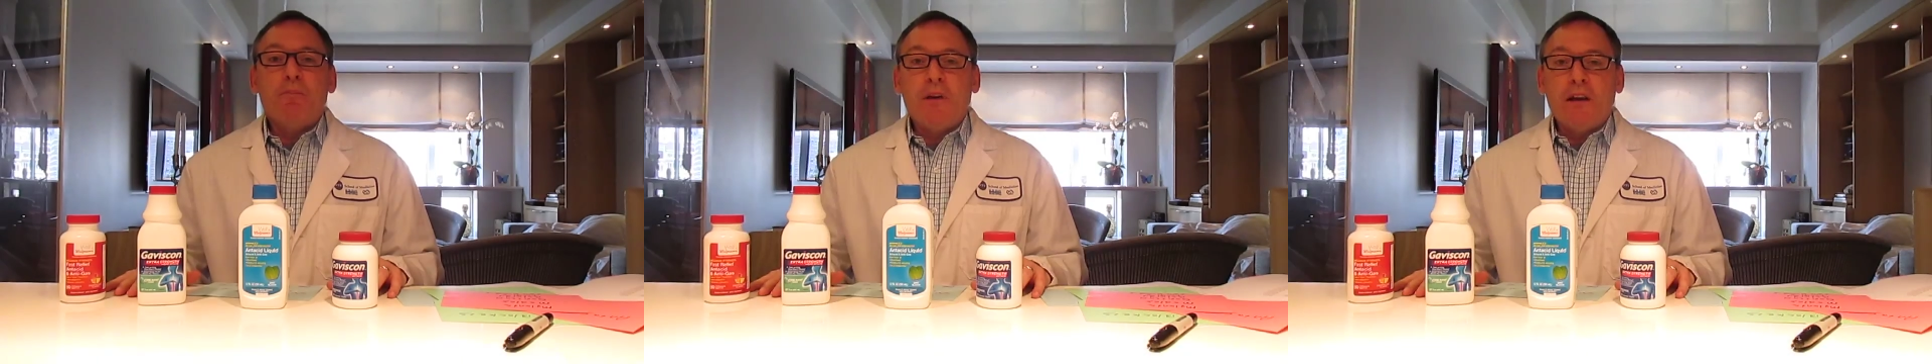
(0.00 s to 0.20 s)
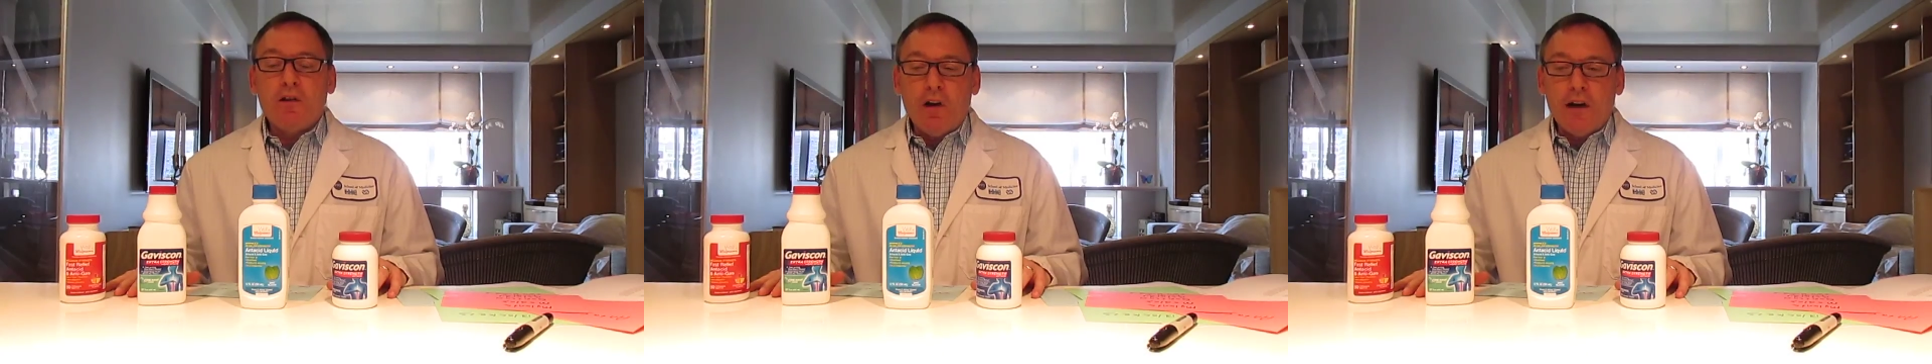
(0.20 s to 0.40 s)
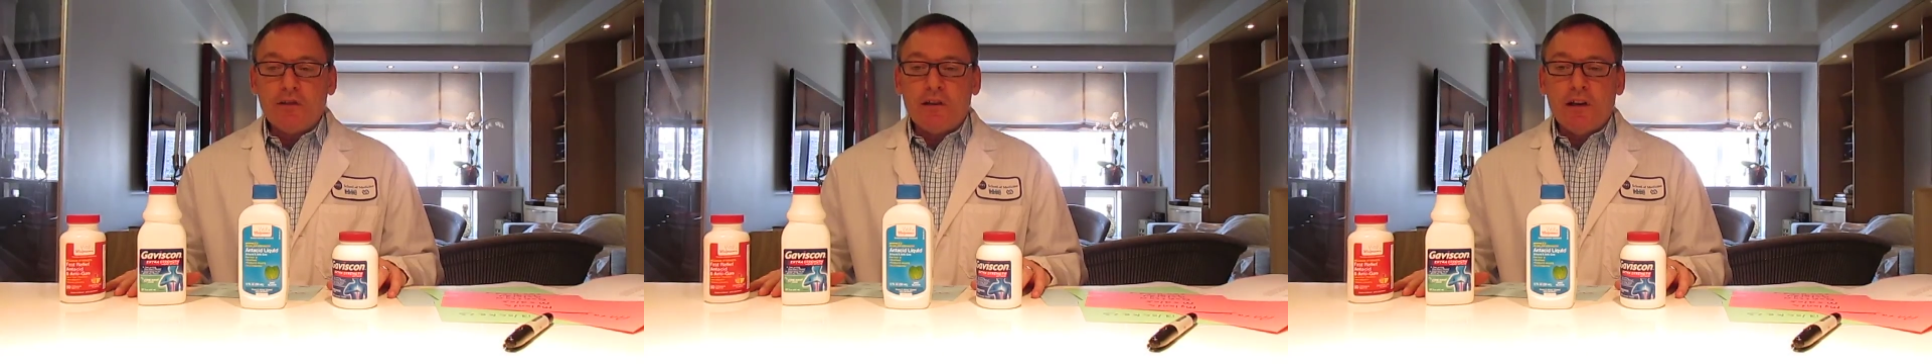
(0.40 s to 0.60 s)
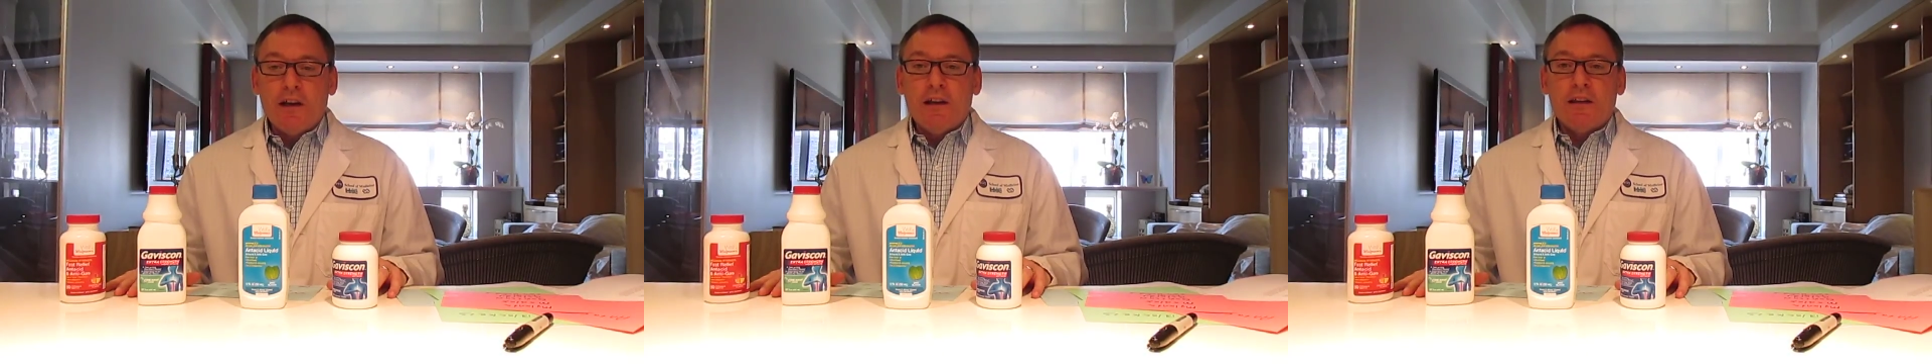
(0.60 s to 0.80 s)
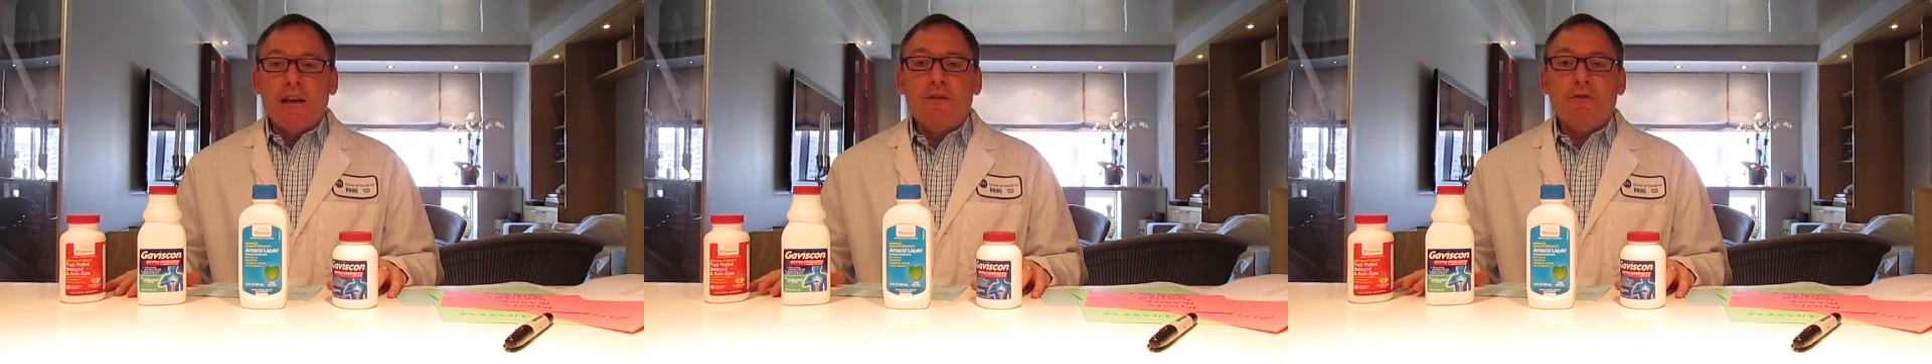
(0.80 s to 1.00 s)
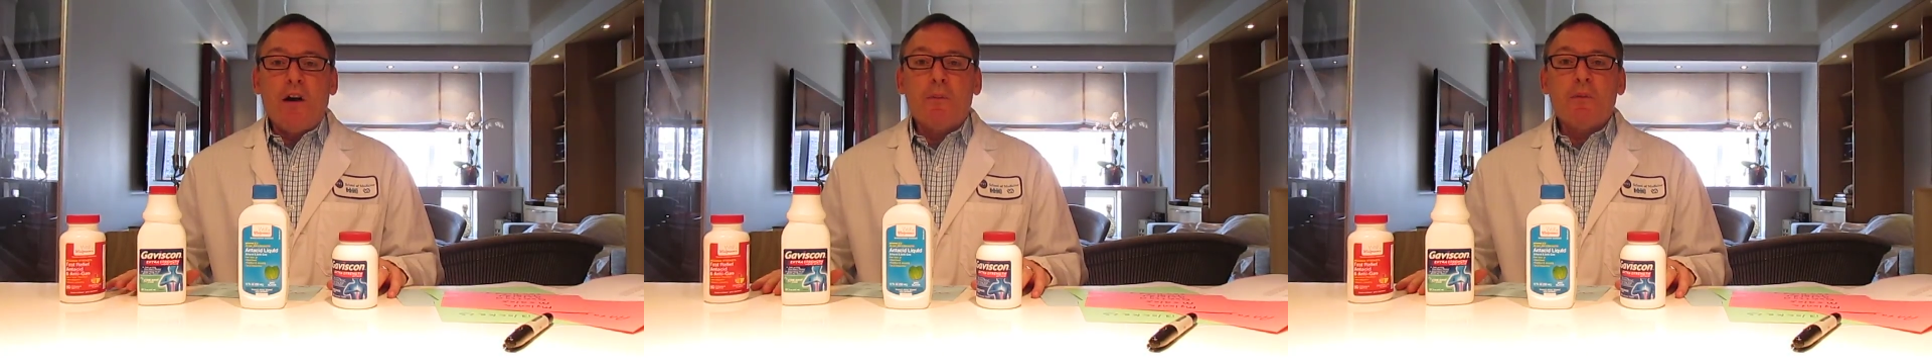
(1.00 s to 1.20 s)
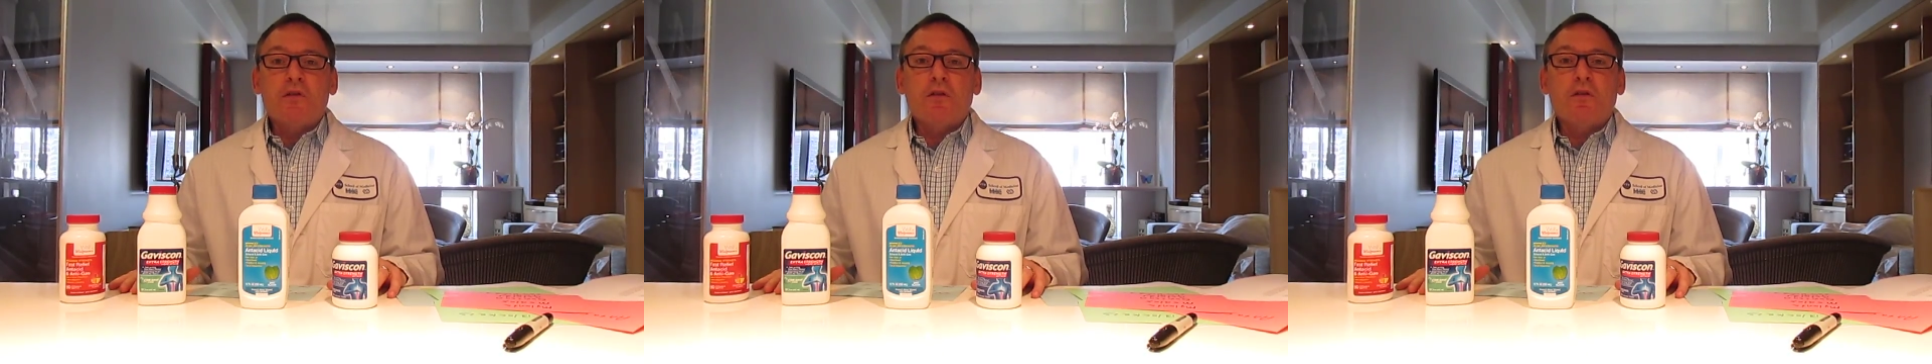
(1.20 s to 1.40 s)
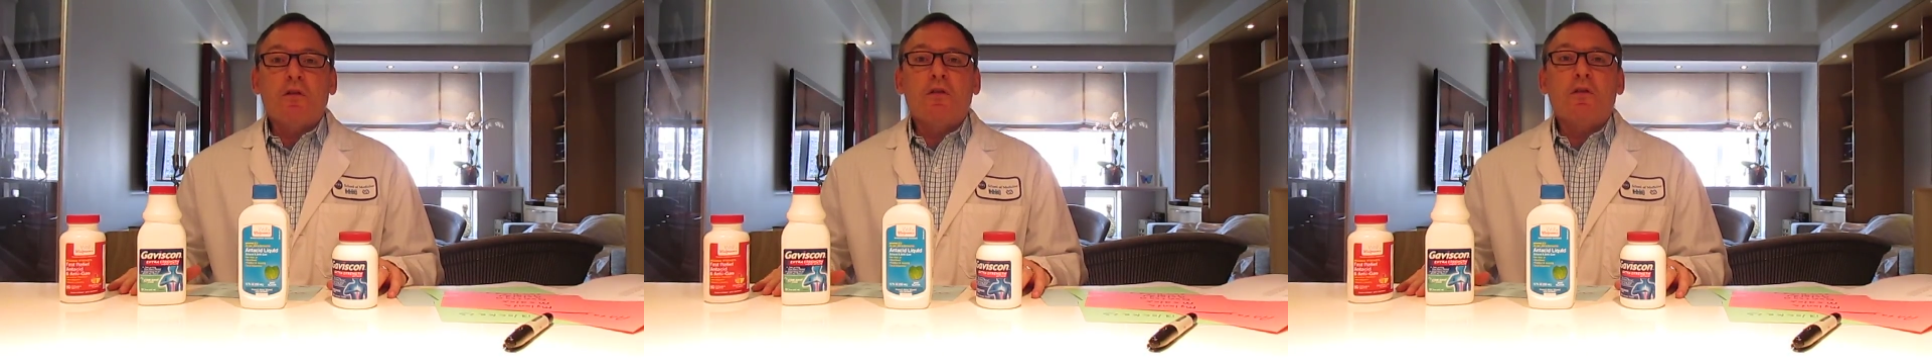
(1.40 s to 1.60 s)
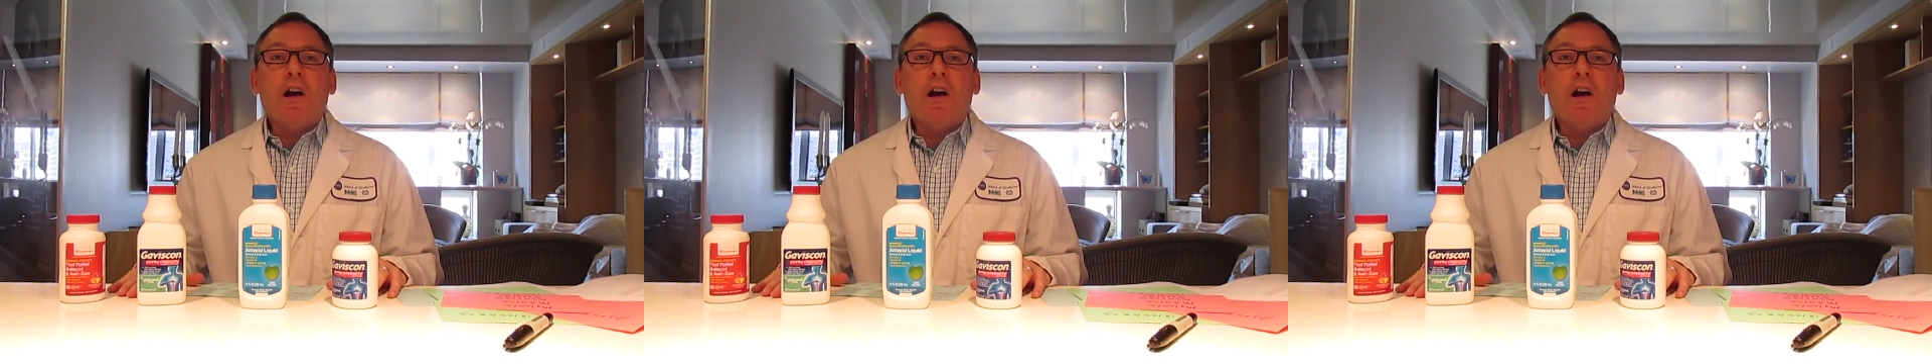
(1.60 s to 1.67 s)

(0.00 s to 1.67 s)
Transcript: because the pharmaceutical